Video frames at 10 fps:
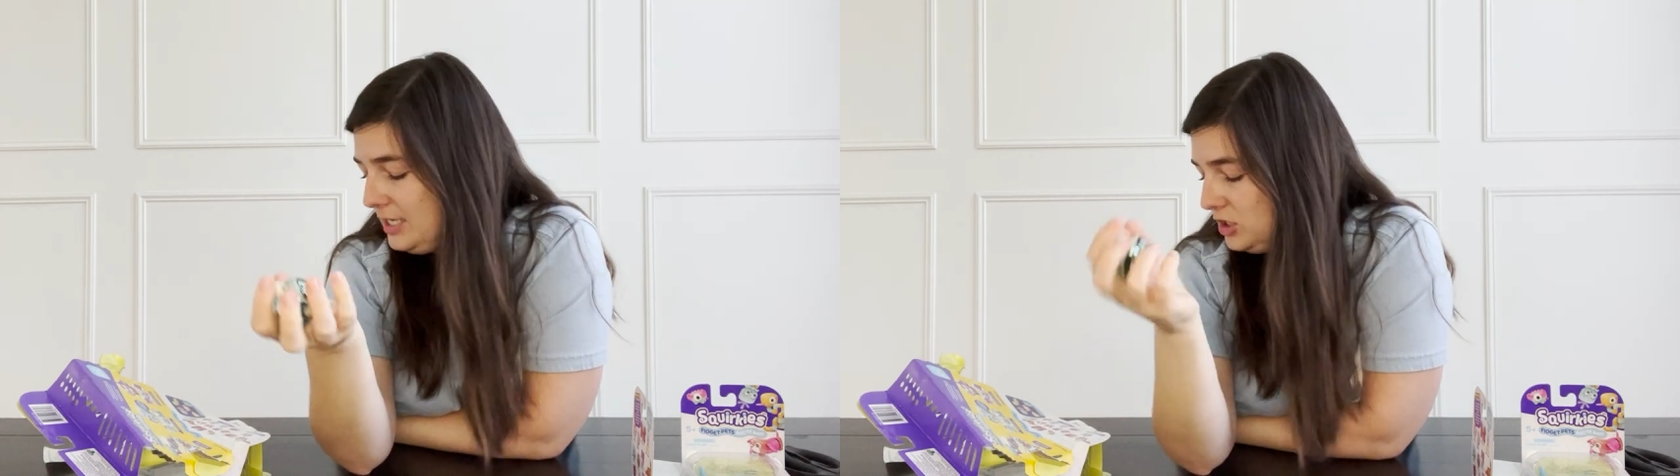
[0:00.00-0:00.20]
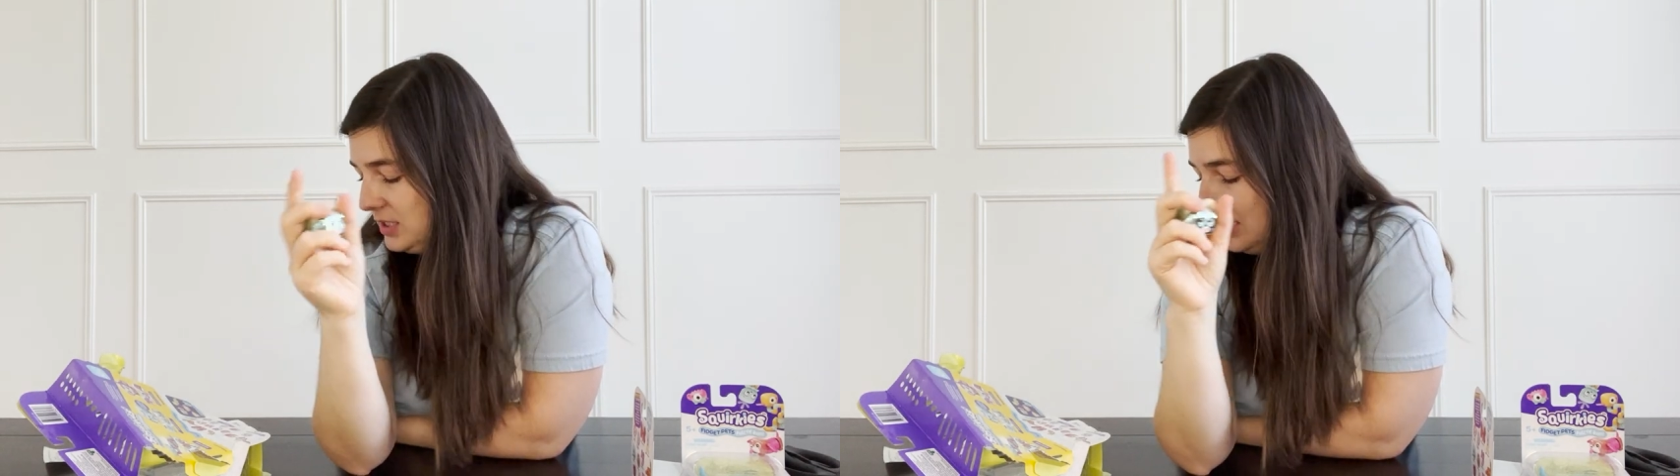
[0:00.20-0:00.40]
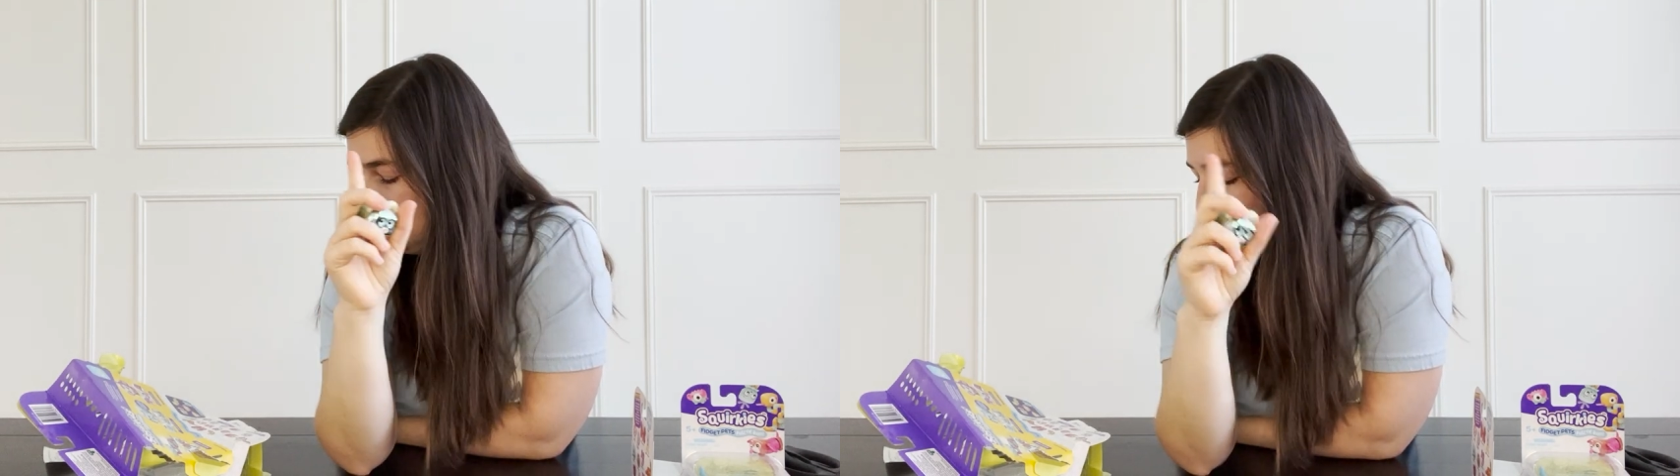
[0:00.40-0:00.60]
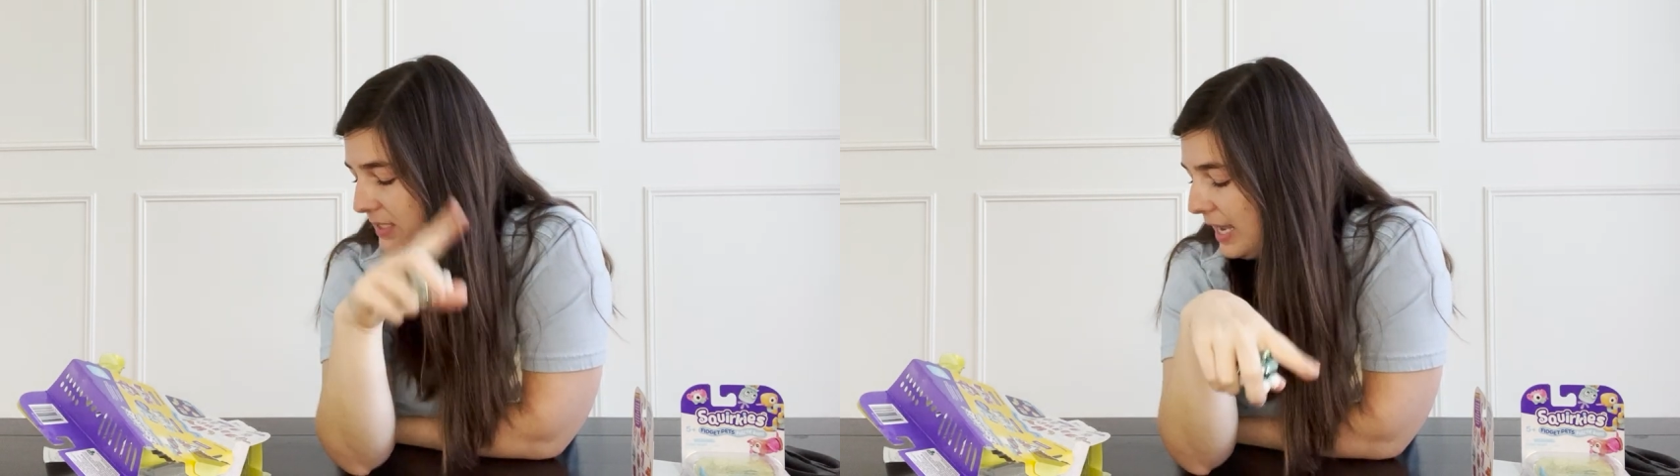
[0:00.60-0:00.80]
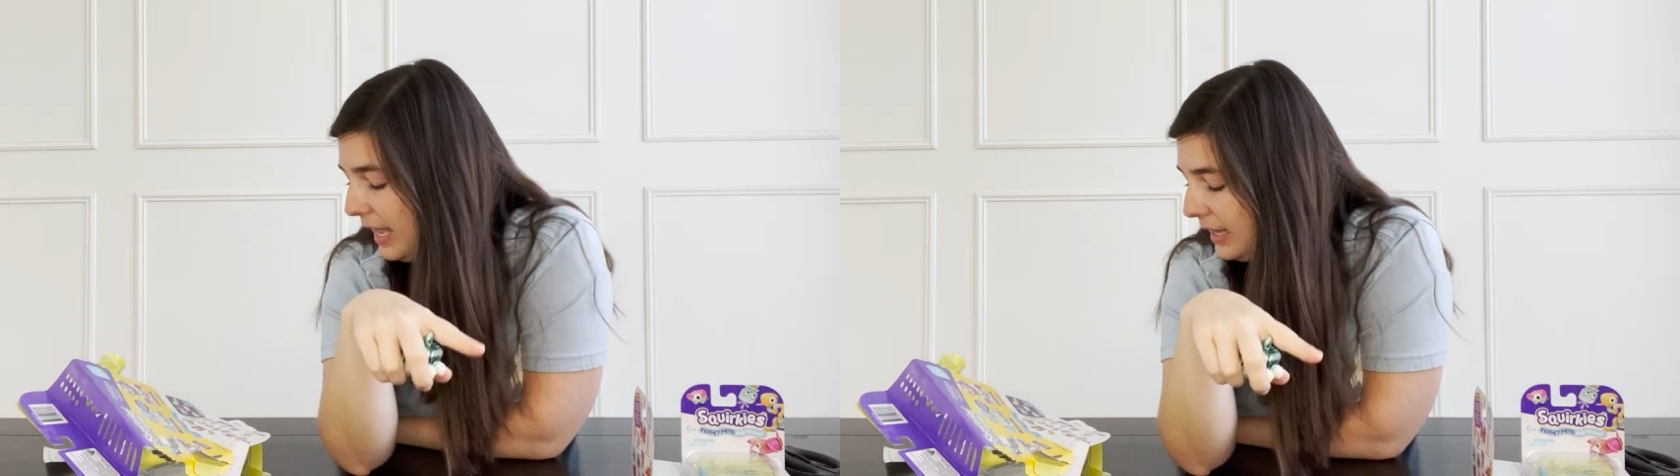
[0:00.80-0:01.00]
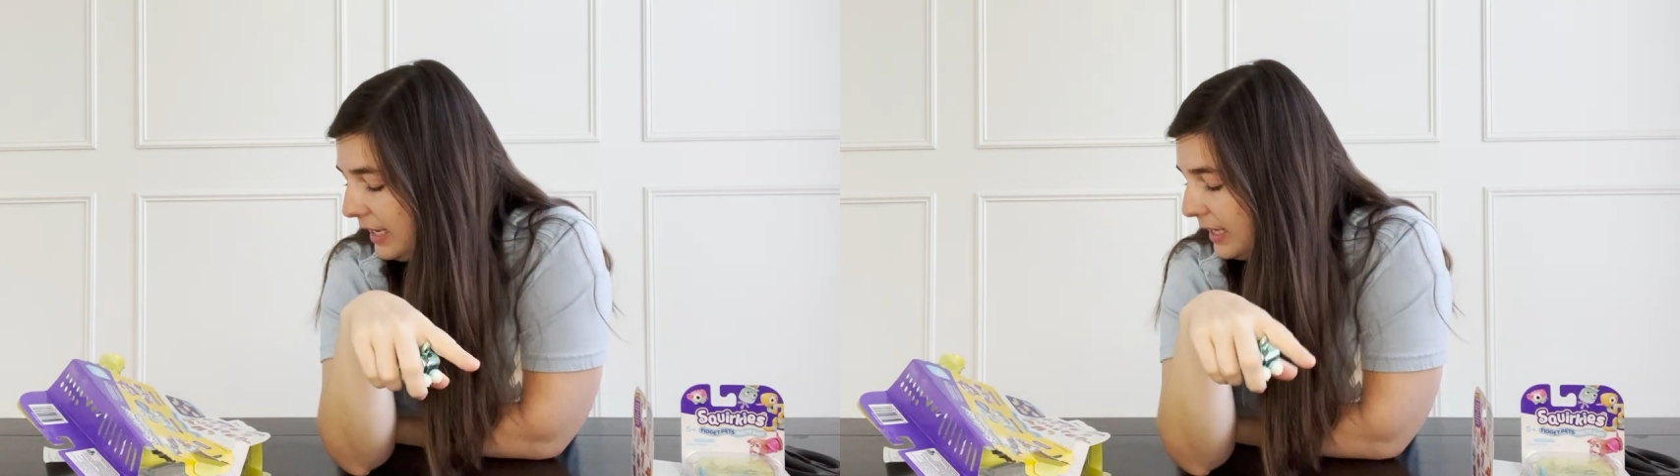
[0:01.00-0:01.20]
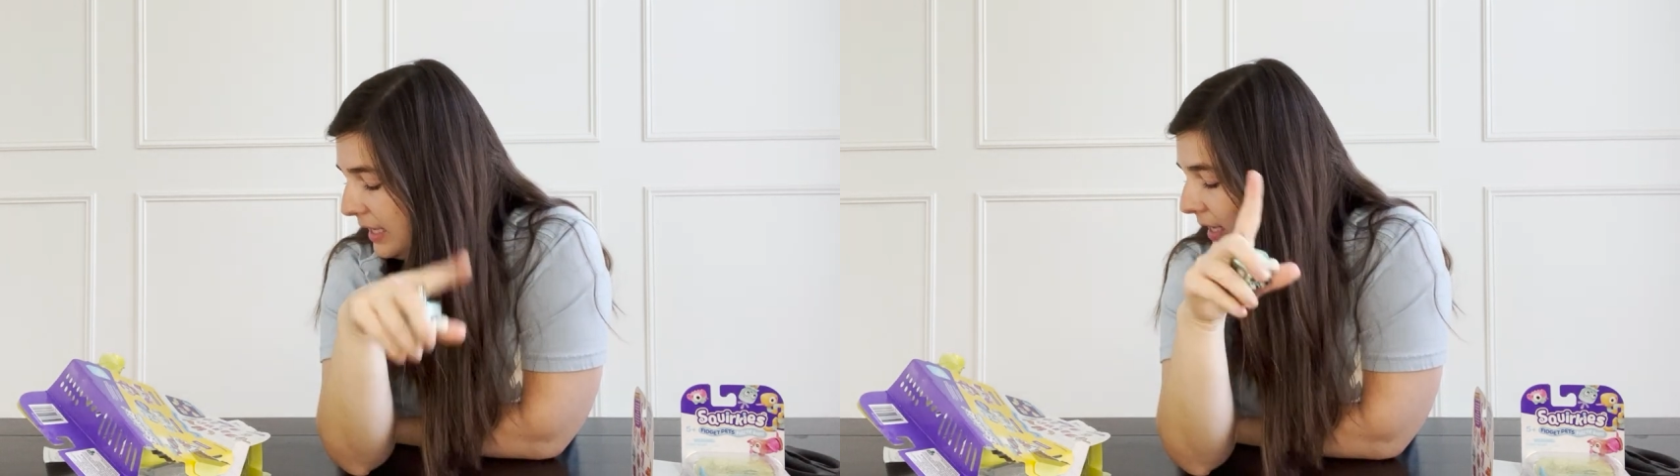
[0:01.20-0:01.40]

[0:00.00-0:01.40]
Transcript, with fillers: It just says metallic,